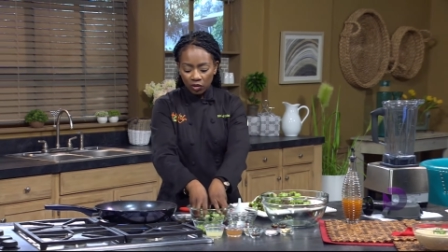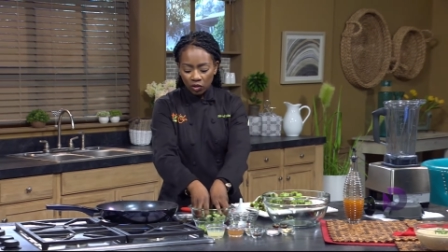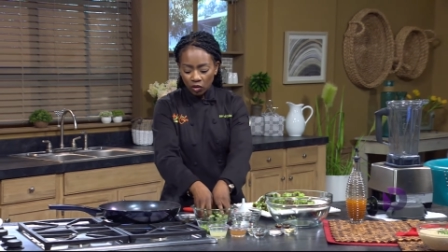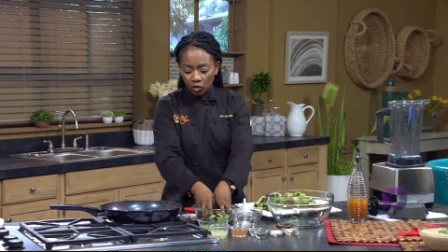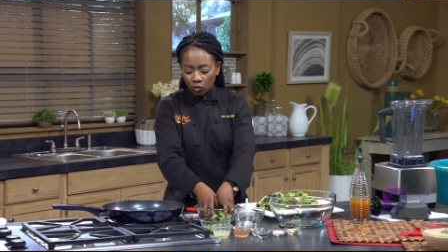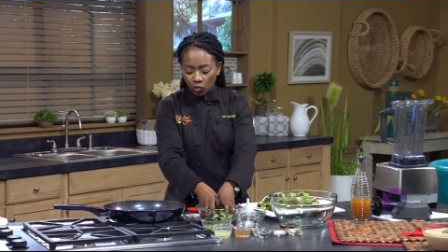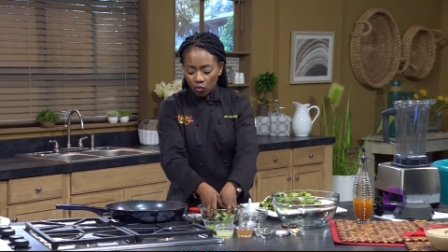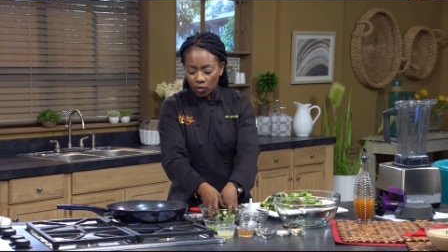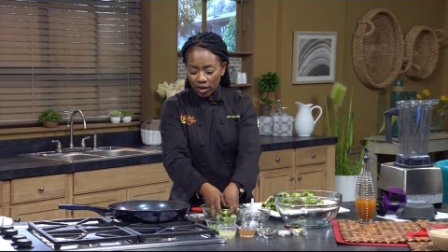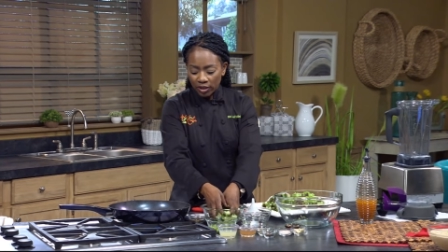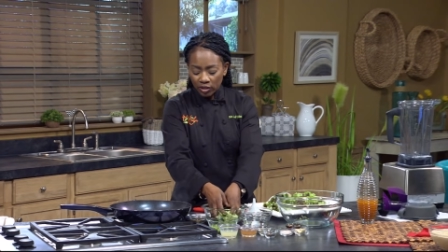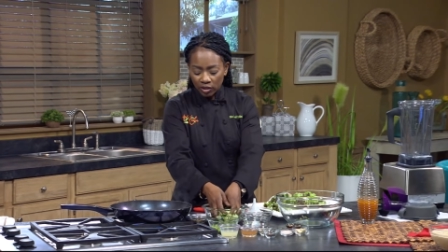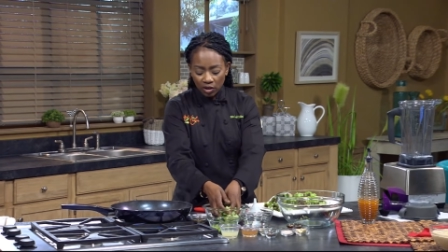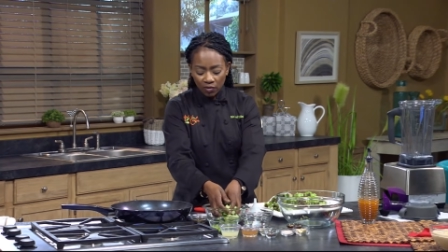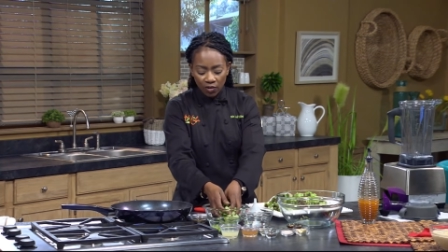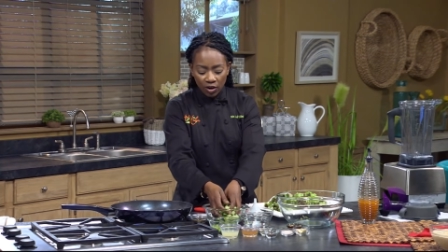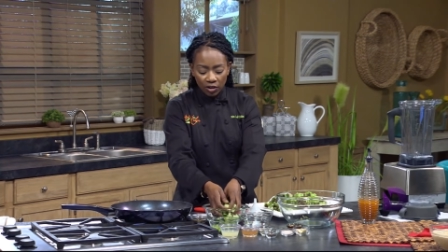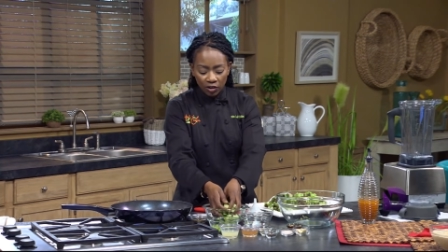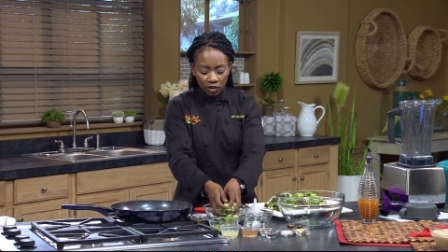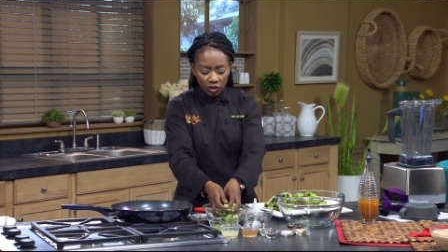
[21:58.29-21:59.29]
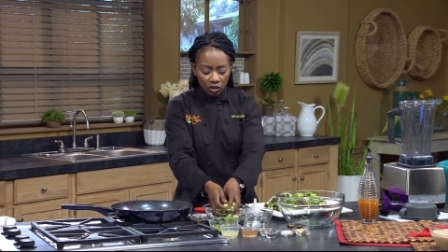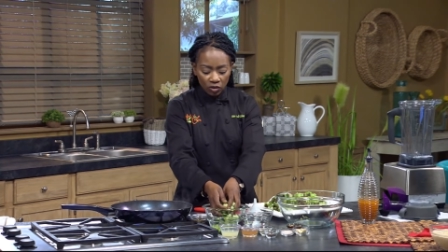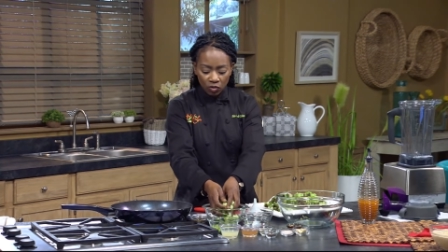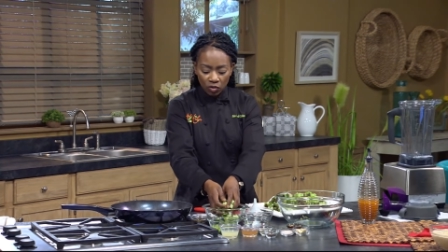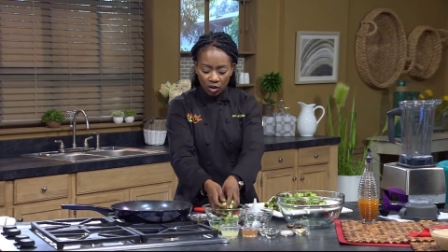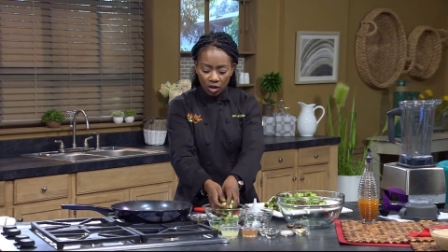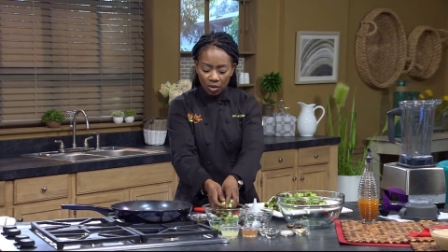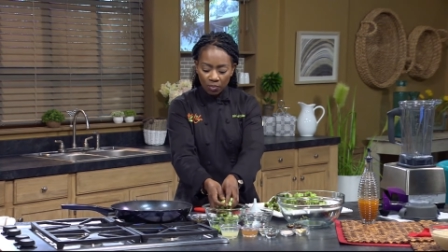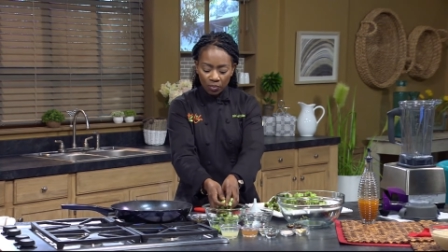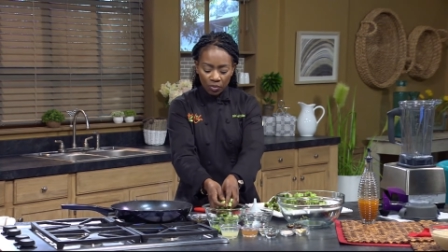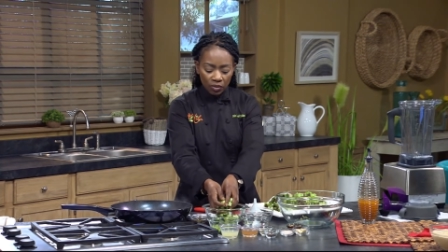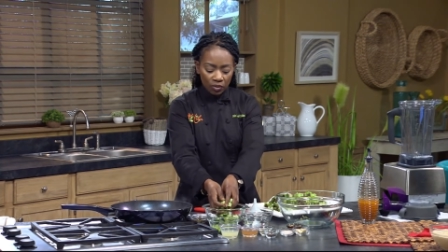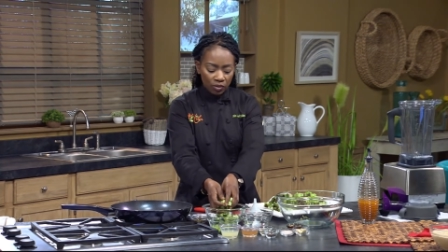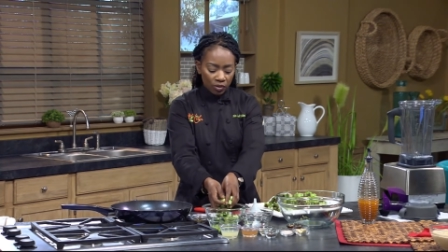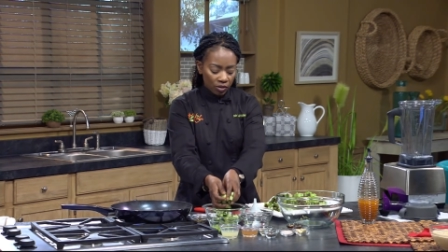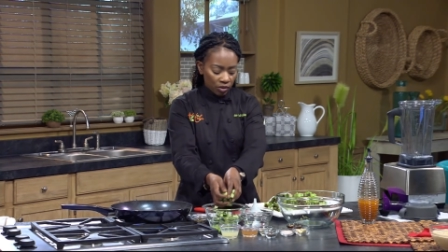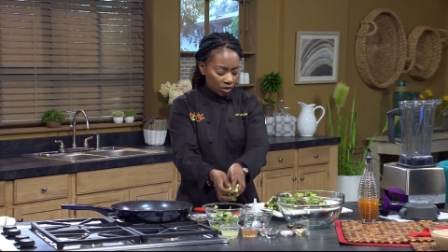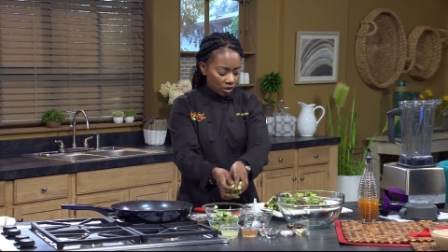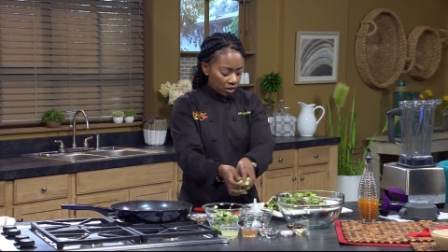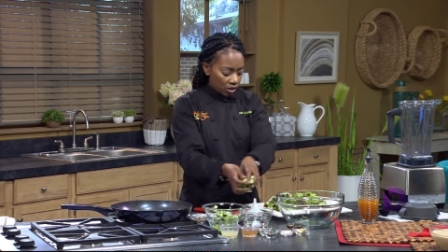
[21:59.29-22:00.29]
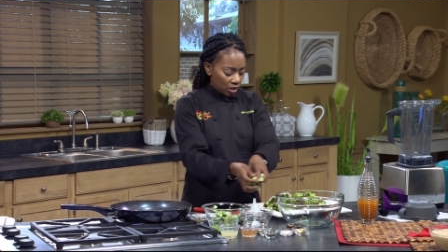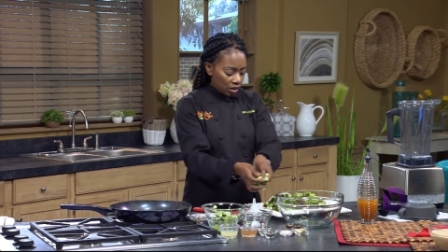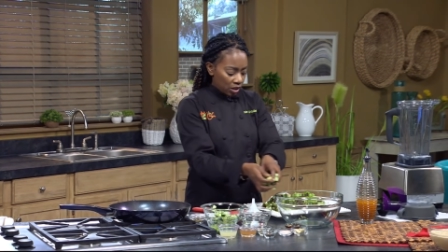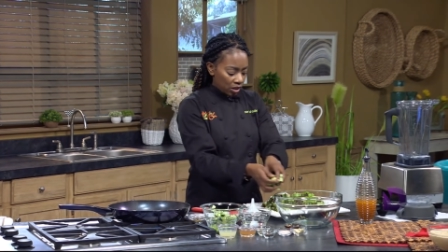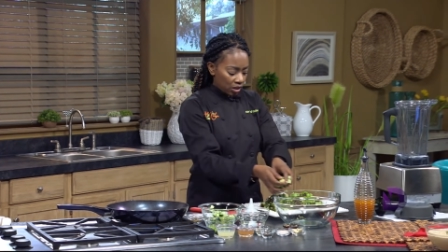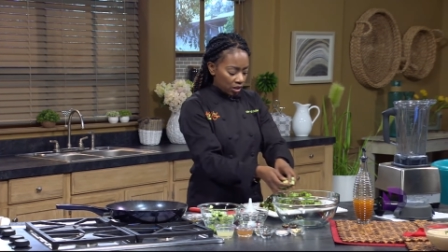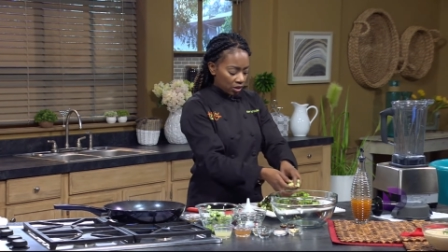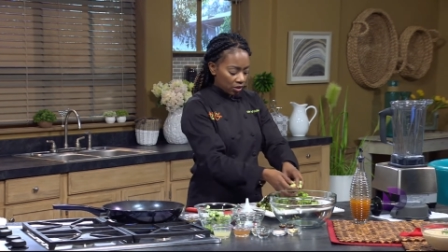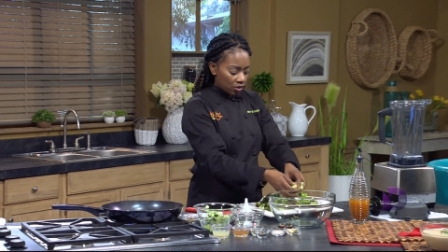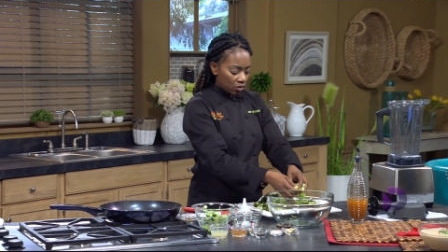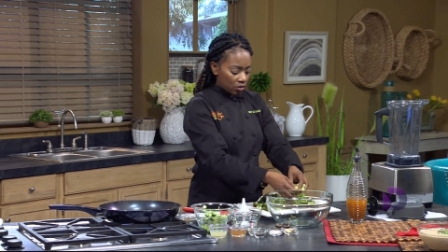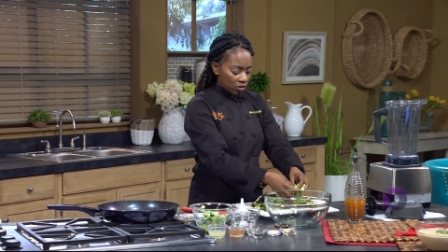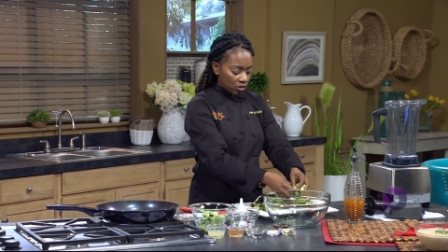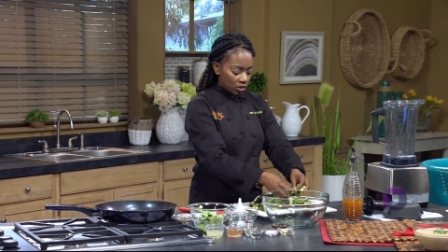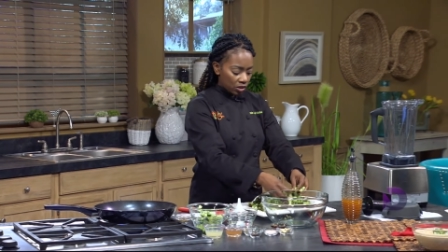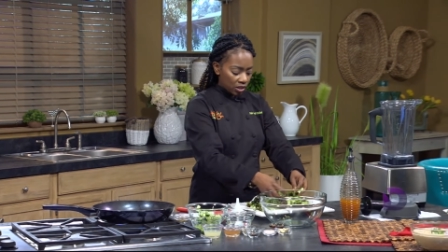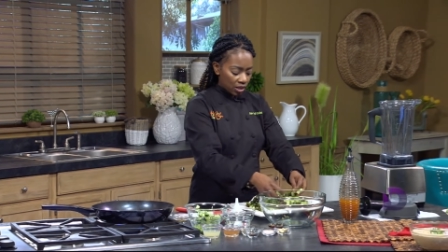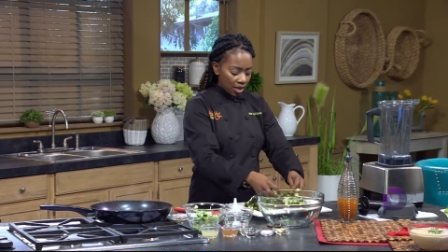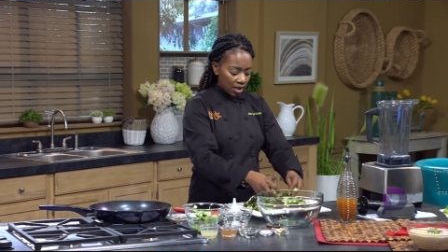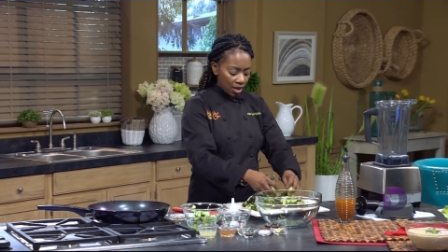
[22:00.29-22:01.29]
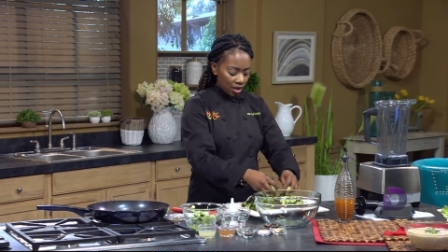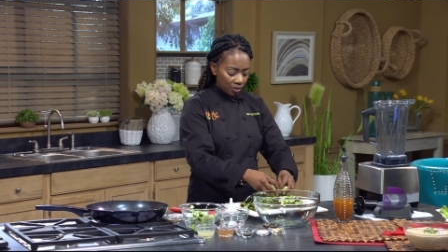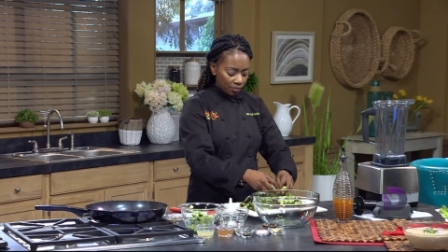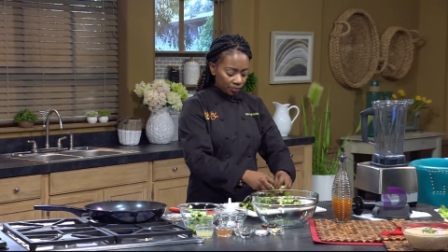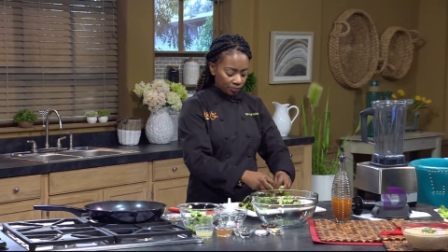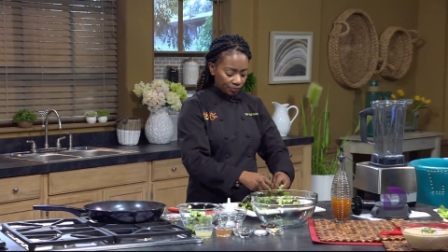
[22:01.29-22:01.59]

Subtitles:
the rest of our cucumber here on top.